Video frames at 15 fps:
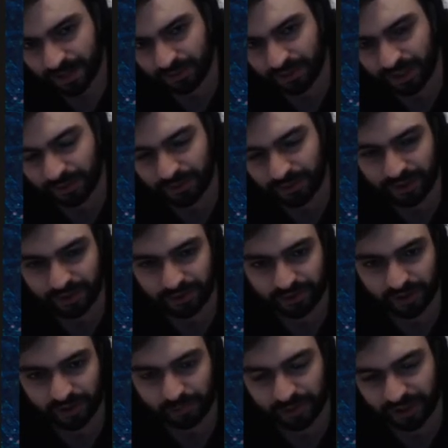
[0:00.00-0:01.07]
then there are
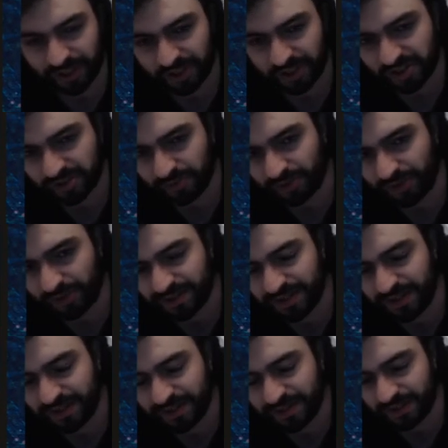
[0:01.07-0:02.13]
complications with this
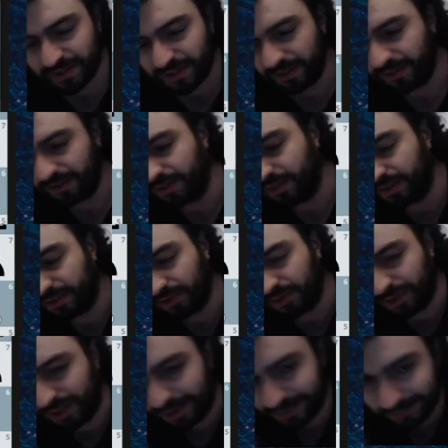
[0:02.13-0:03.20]
e6 idea later
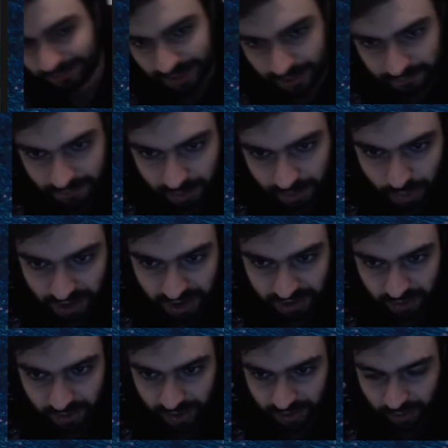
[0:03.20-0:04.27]
on. And yeah, we're not
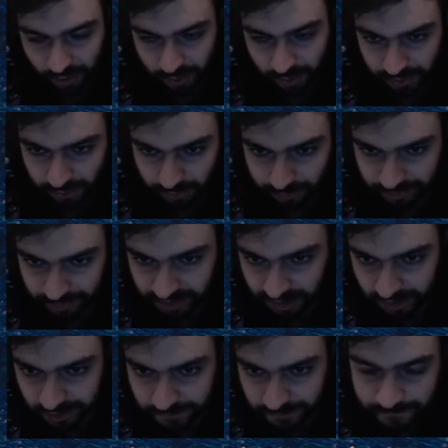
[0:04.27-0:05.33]
going to go into the main
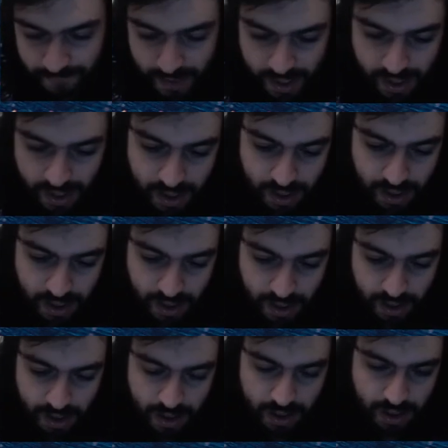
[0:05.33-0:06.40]
line.
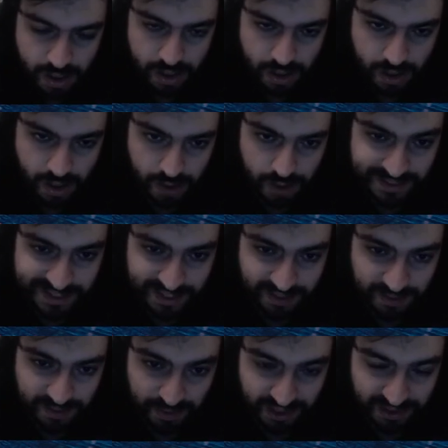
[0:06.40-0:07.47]
Instead,
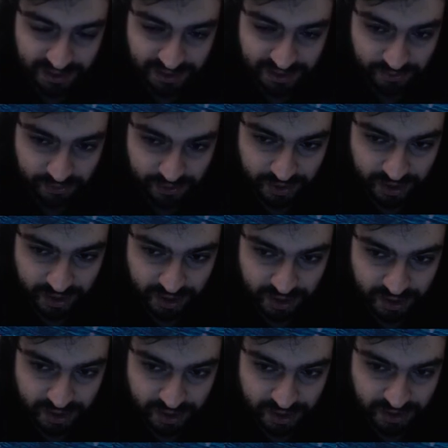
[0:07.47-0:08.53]
he played knight
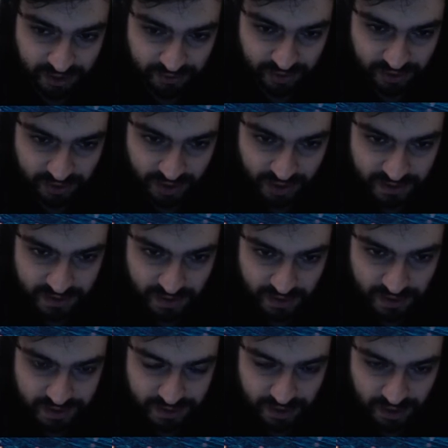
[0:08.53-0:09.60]
f3, and after
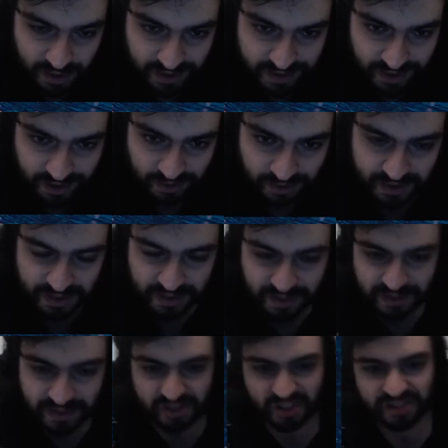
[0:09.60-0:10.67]
takes, and this
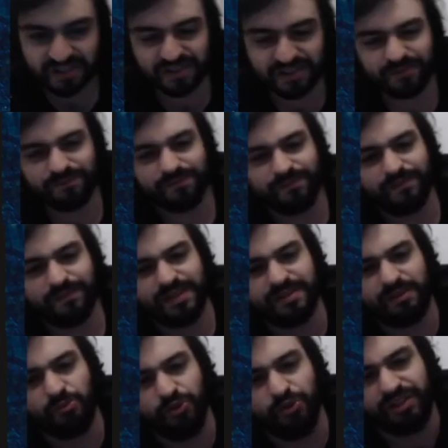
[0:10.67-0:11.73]
is just
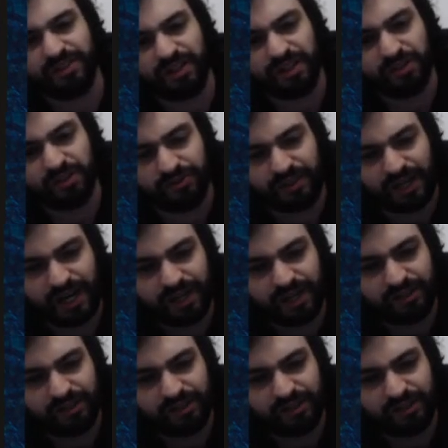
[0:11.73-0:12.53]
some weird kind of dragon,